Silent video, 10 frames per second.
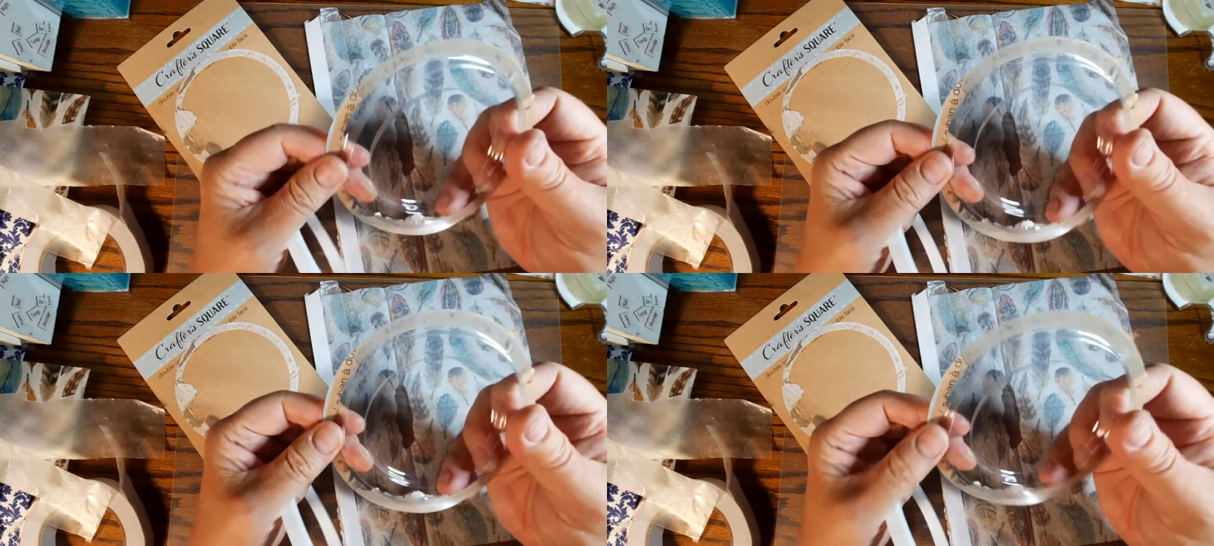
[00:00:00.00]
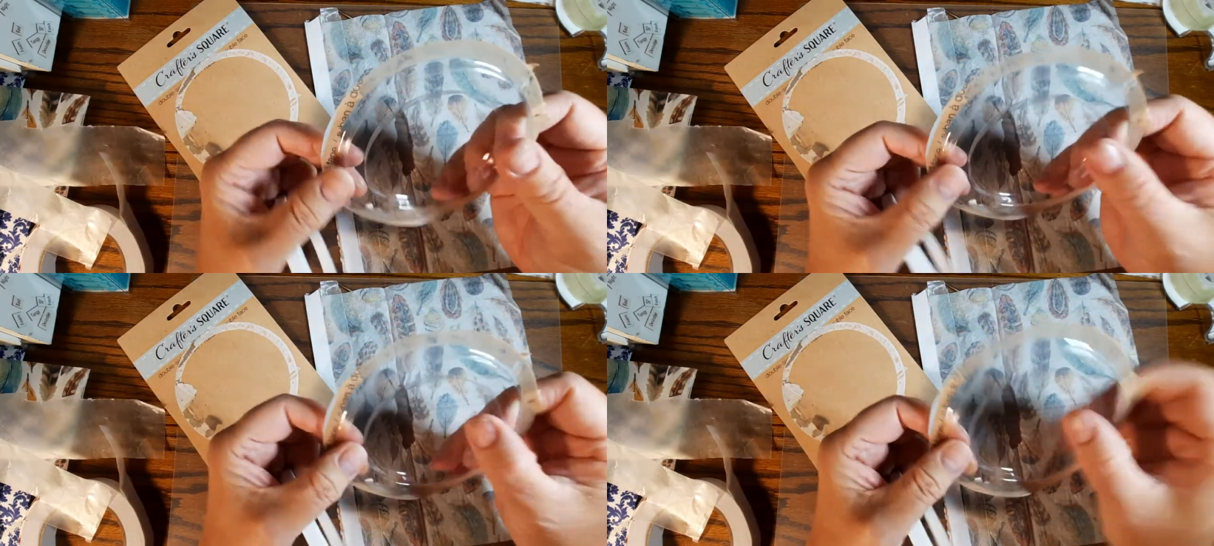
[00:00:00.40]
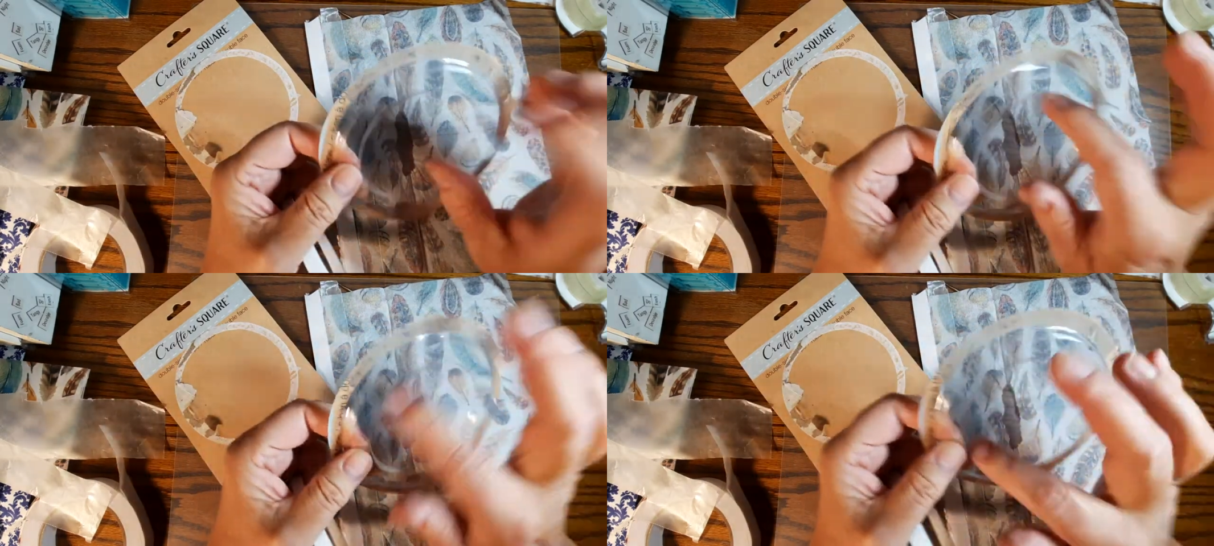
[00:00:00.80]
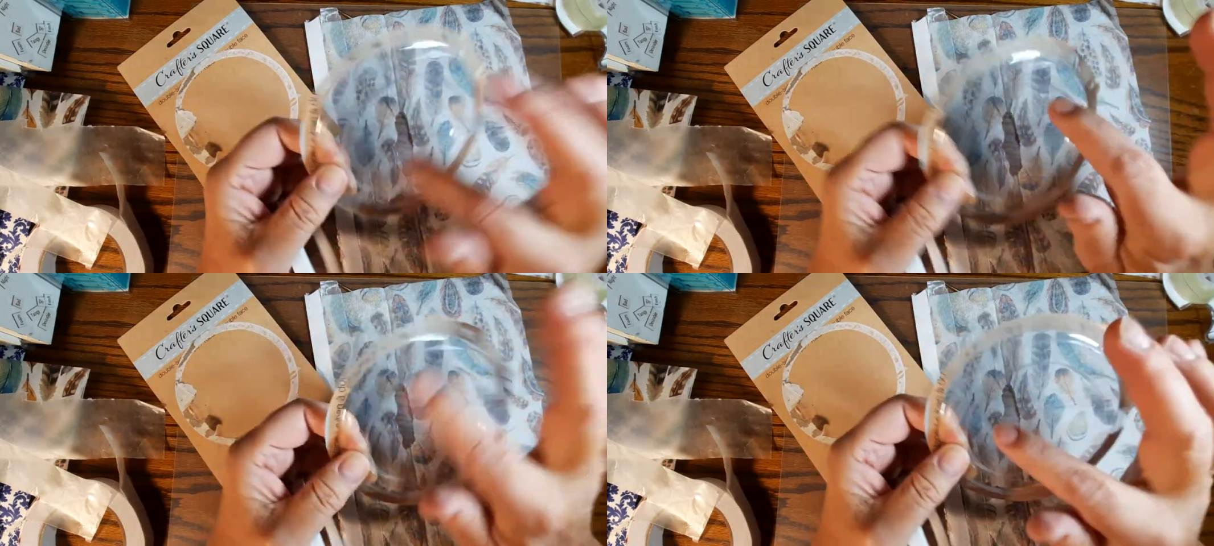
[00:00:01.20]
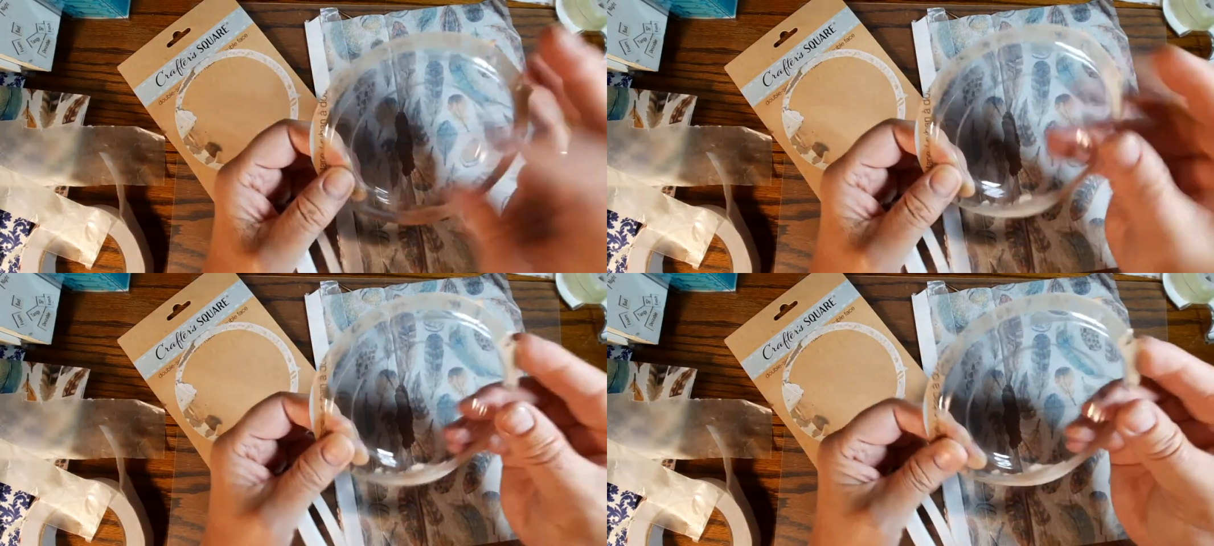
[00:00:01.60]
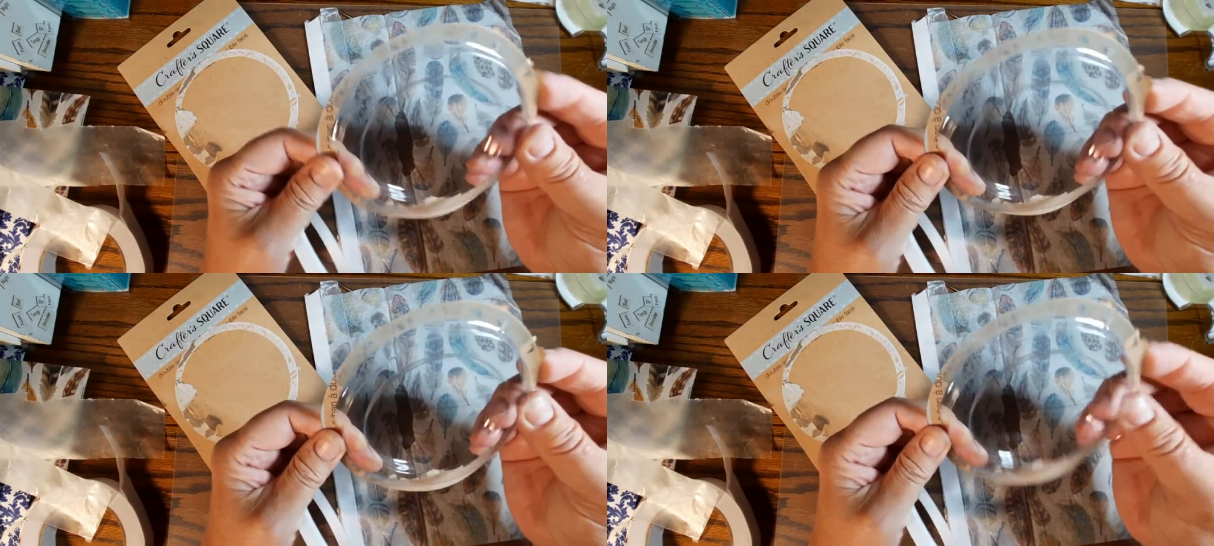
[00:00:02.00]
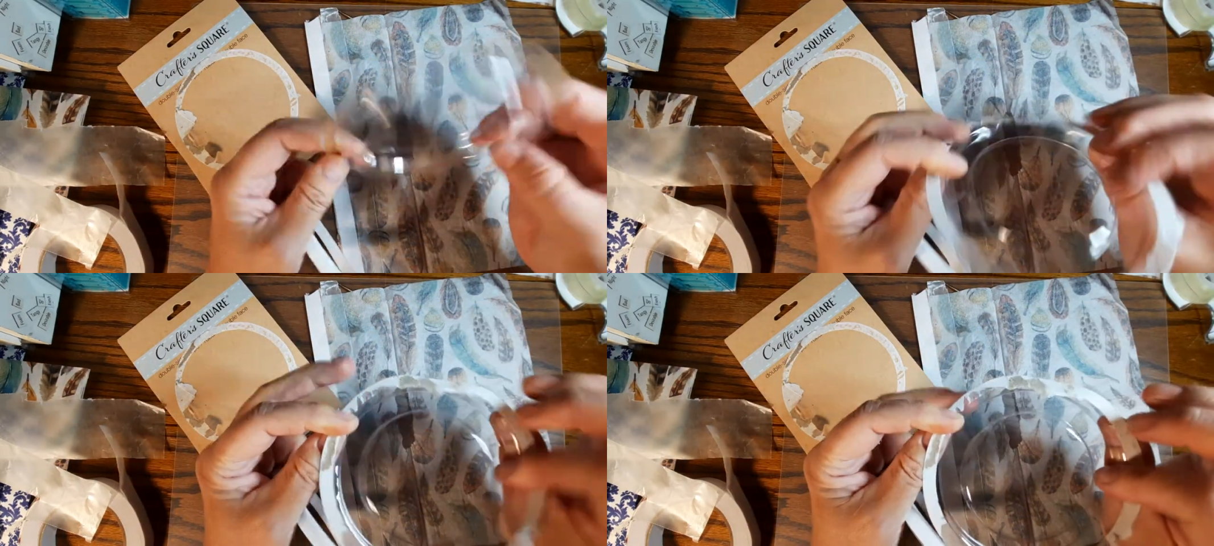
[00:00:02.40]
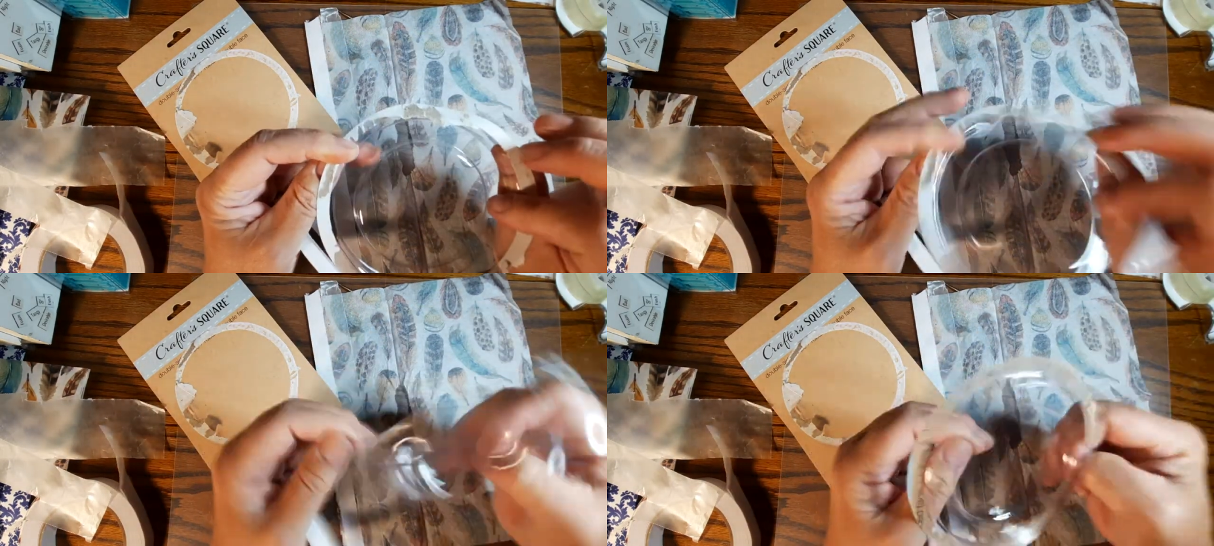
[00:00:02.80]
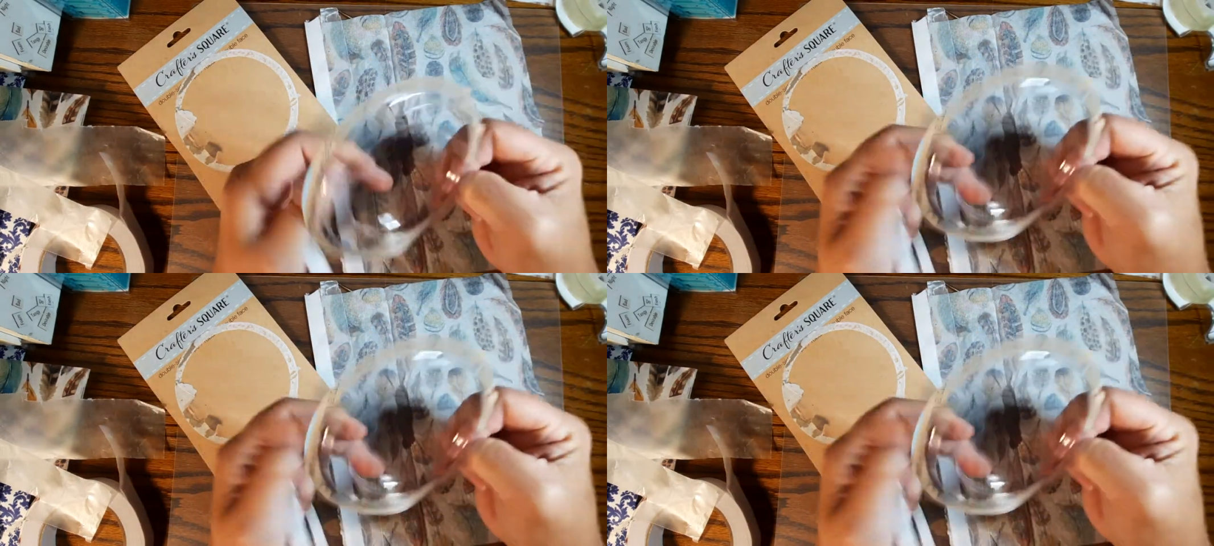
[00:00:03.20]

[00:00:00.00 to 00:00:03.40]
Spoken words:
(no speaker visible)